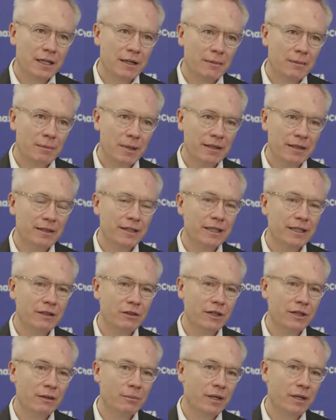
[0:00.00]
But the key
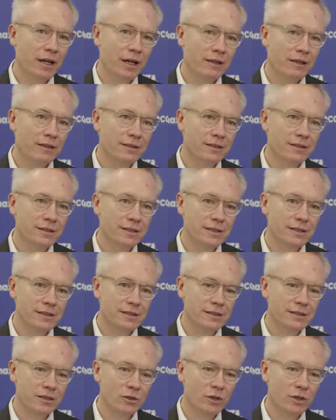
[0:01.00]
thing behind this
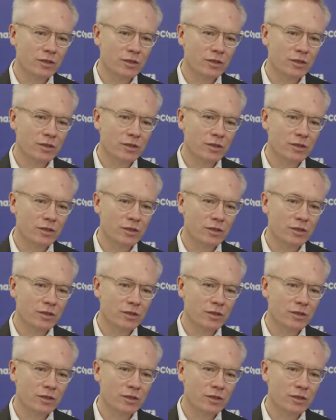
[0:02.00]
is you as